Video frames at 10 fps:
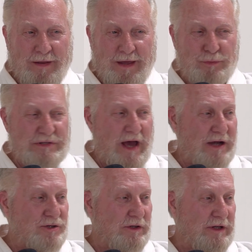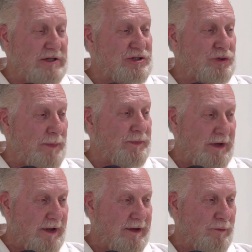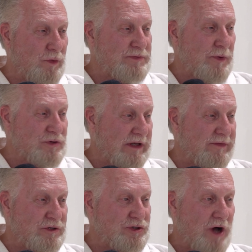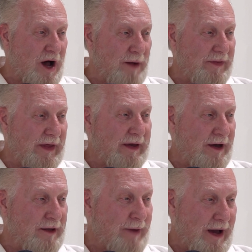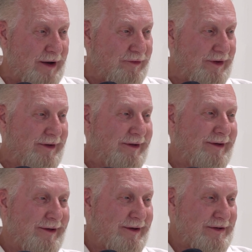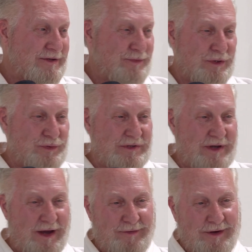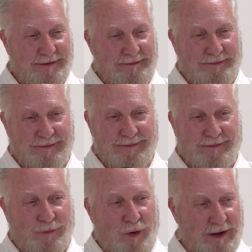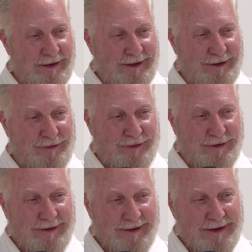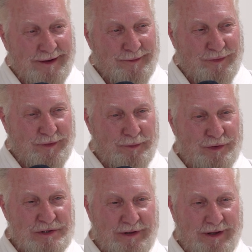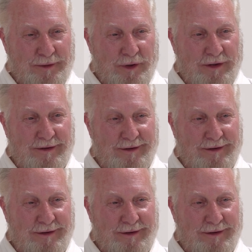he scripted it and was supposed to get the job, and they cut him out of it, which was kind of a rotten deal for Bruce Lee. But